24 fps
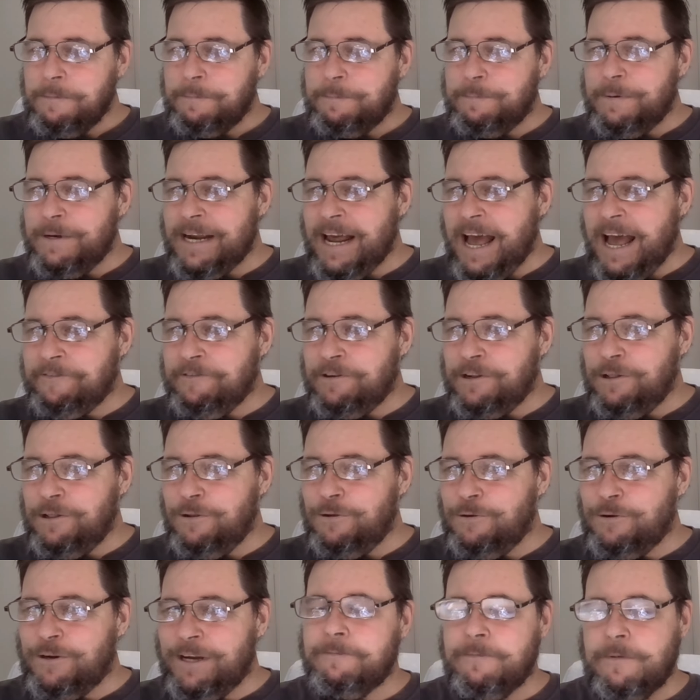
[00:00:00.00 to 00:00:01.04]
but have a
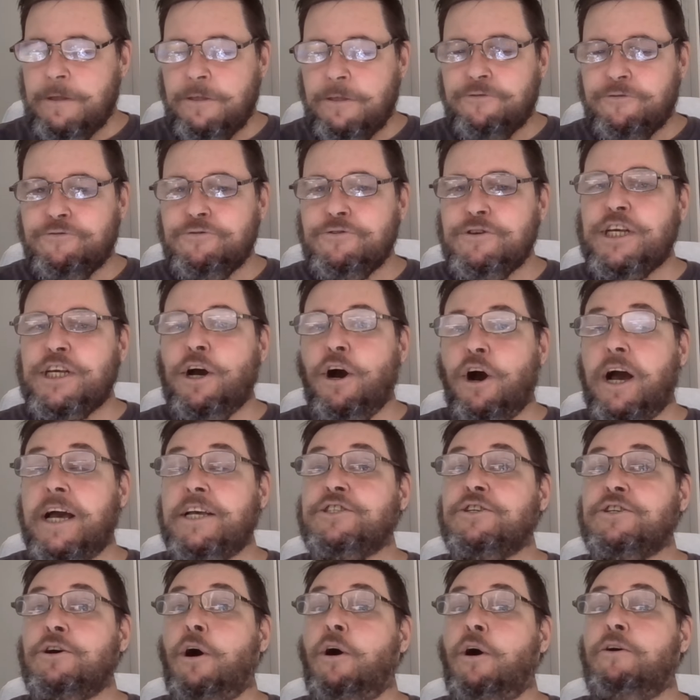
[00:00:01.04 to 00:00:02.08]
look through the
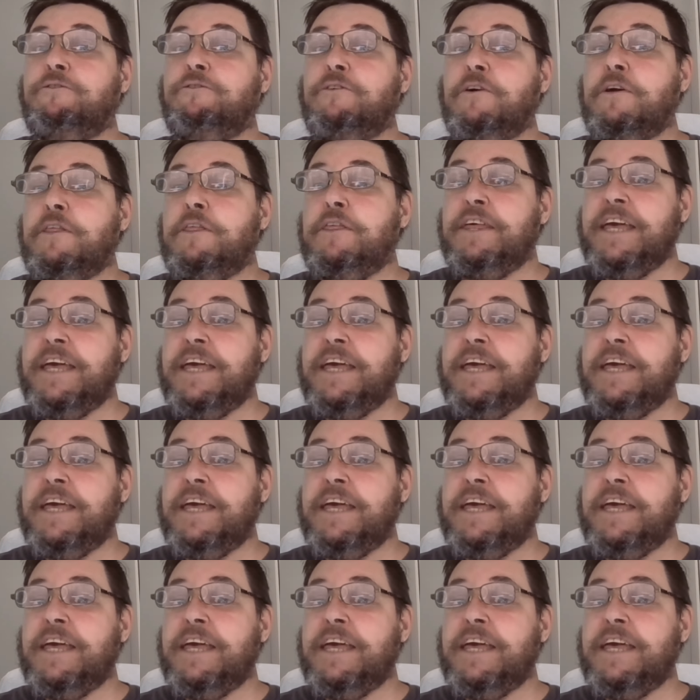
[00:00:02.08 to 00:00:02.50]
eyes of